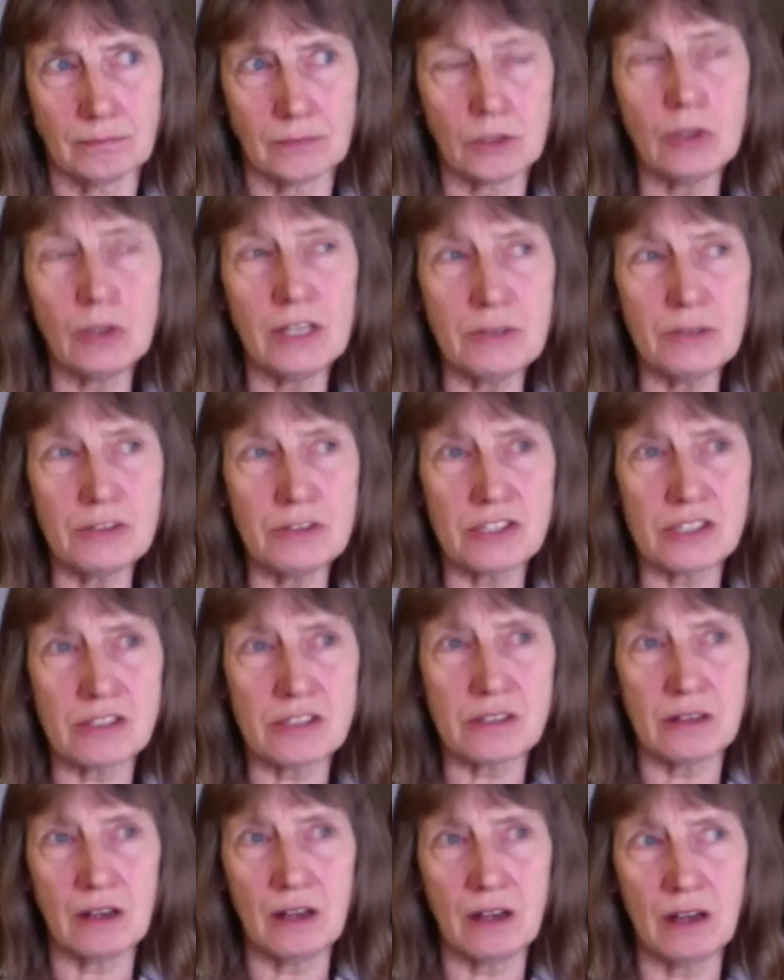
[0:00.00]
well, he
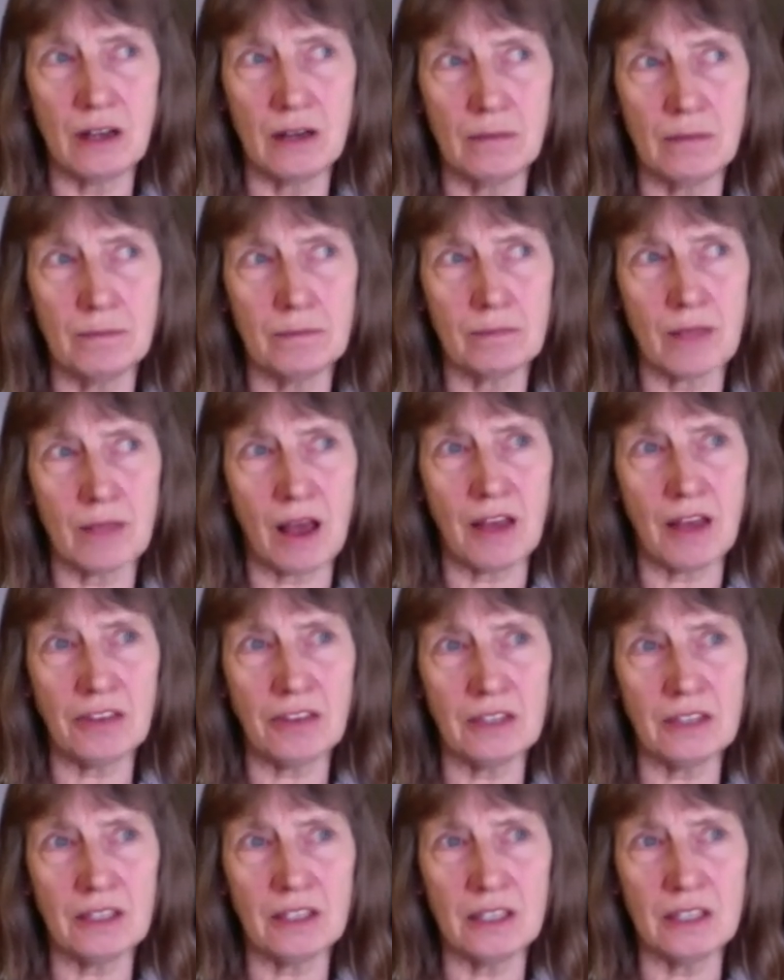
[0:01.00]
was, um, I
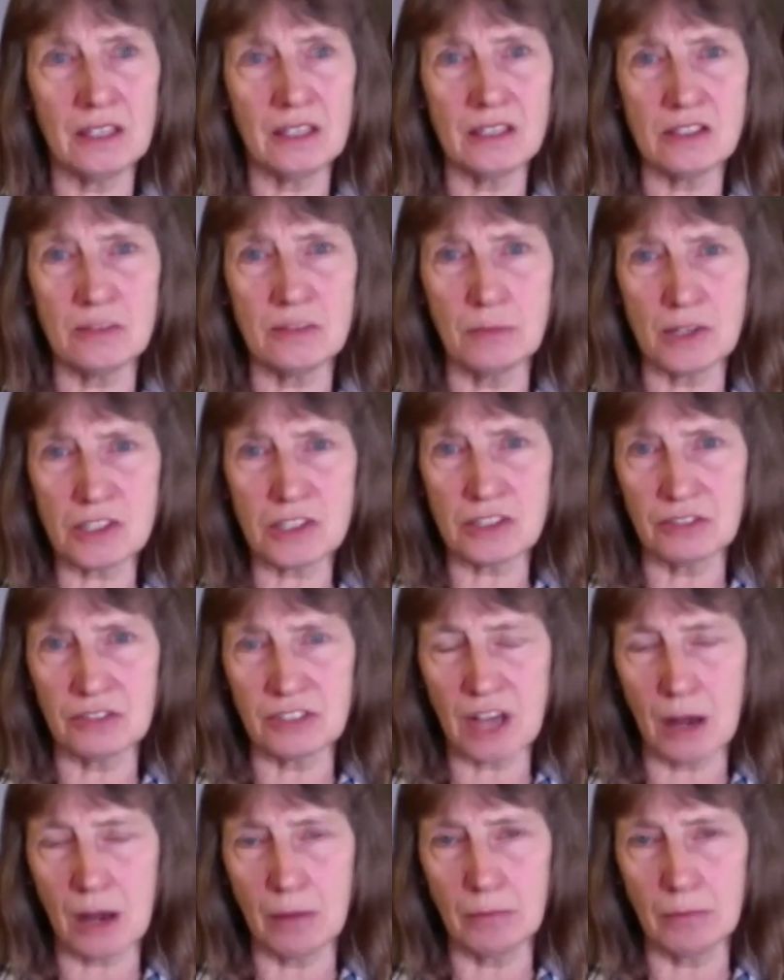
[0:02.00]
think he must have
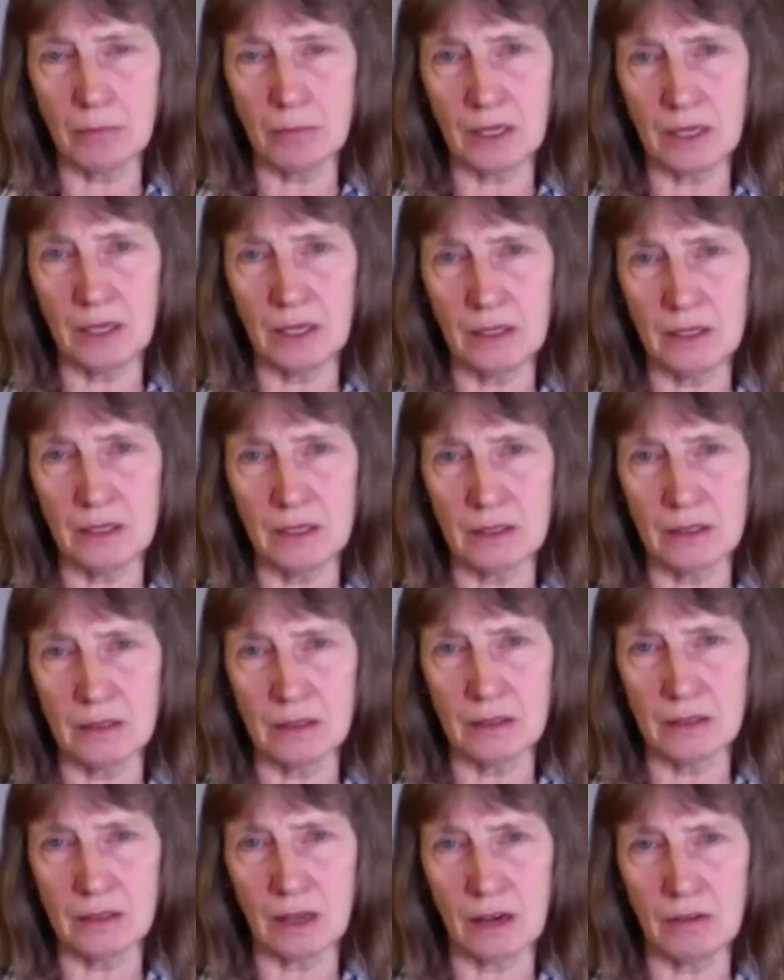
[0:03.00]
come
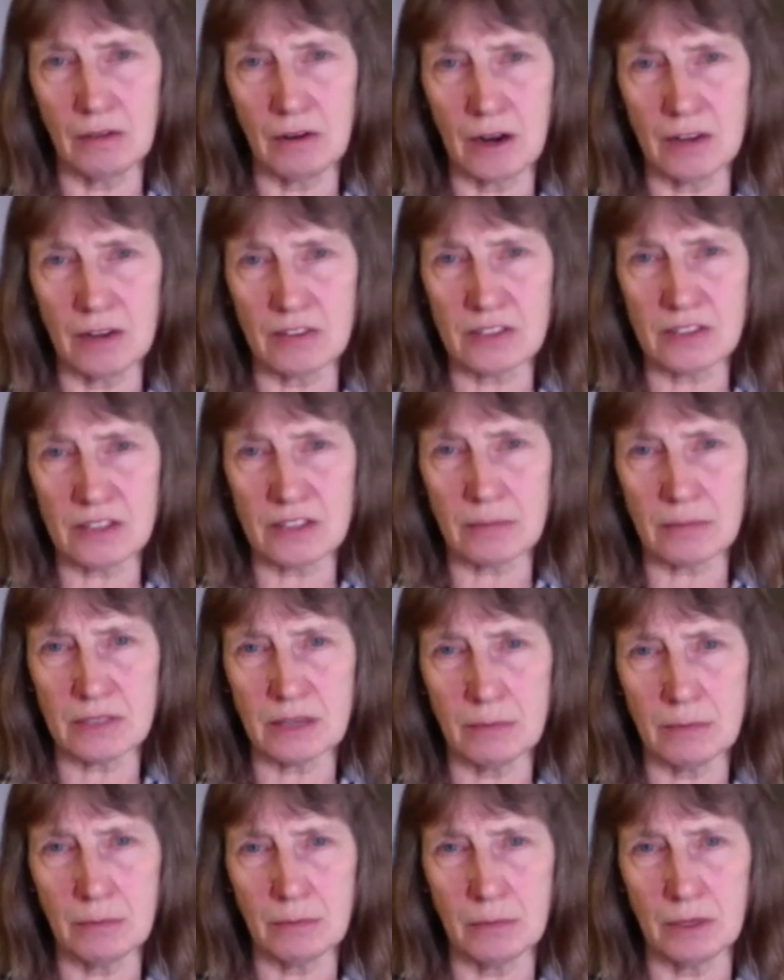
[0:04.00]
in around
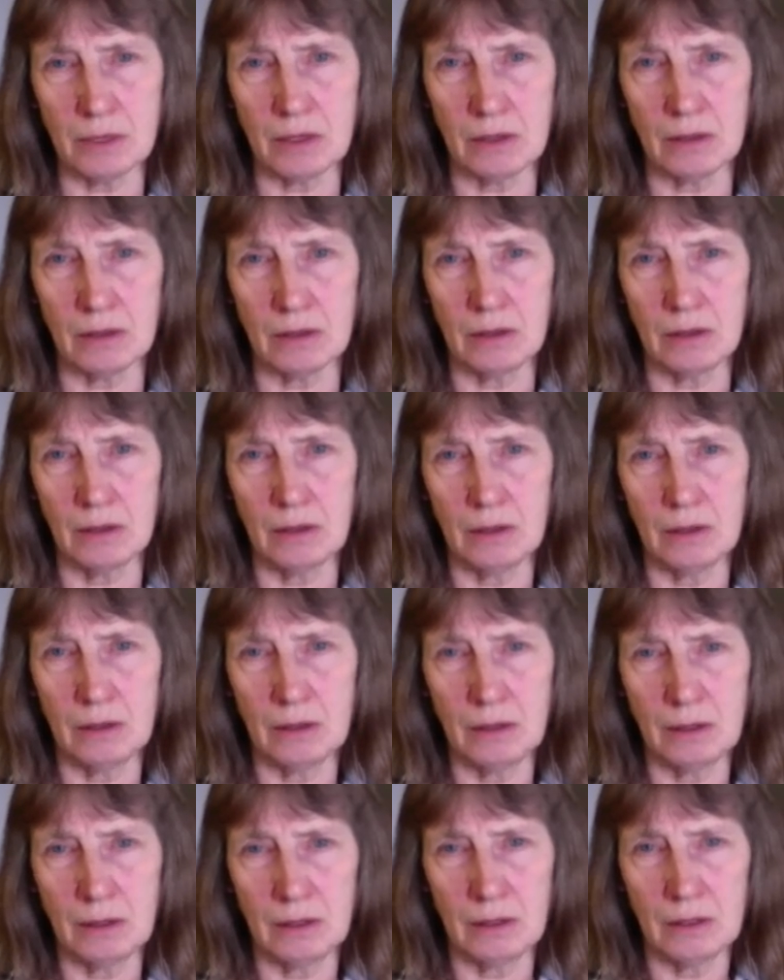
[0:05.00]
September
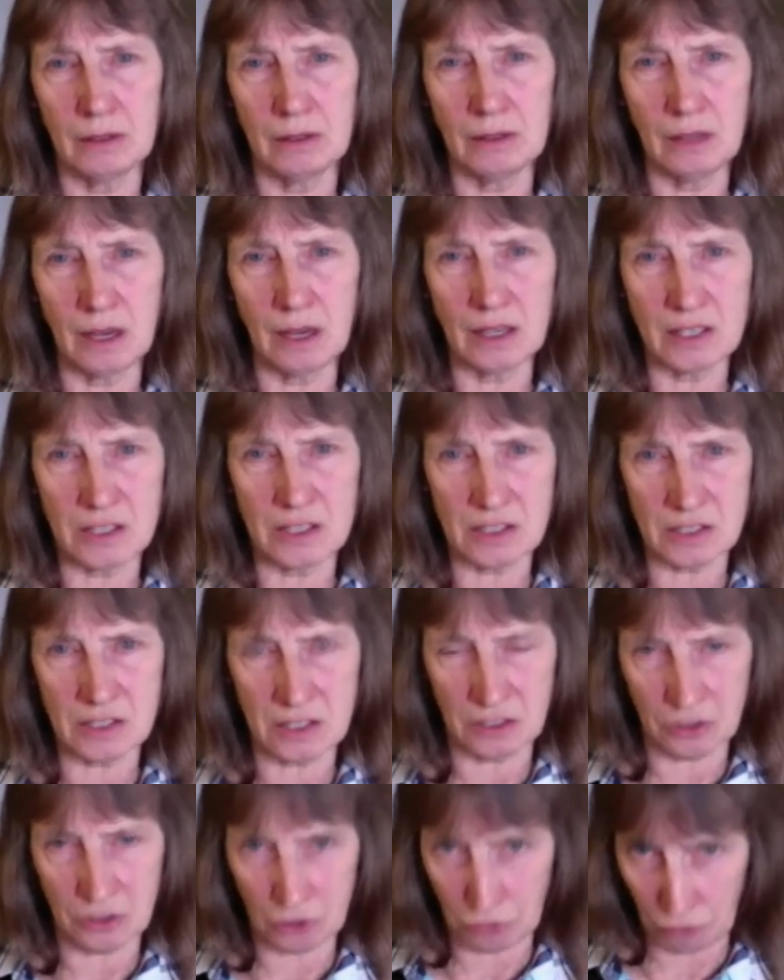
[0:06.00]

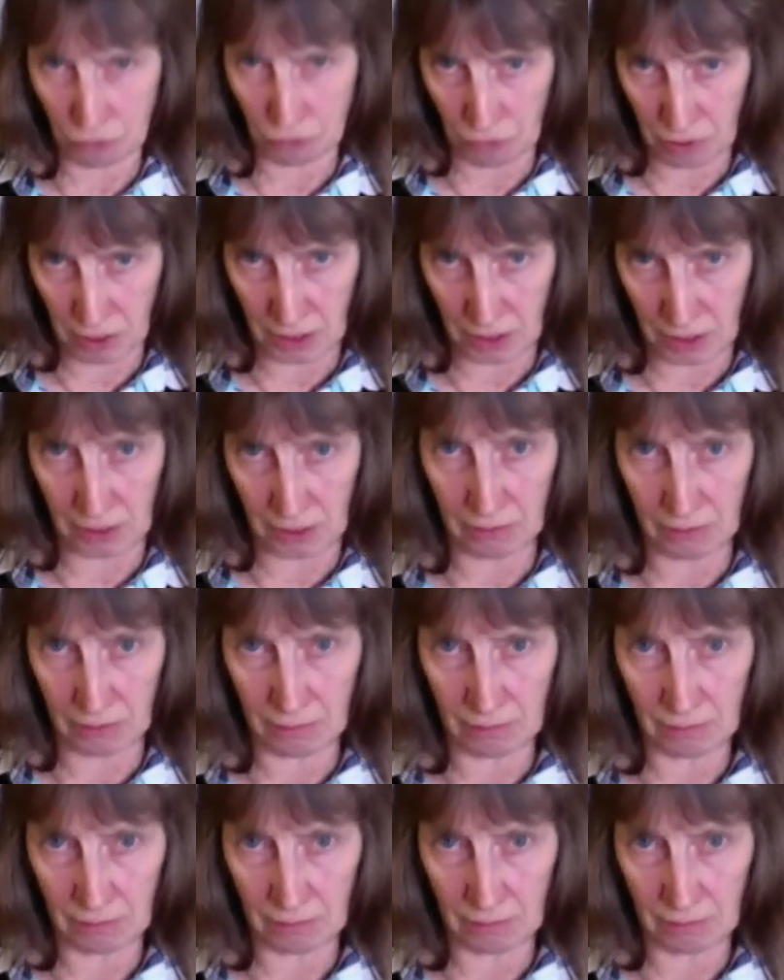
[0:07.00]
93.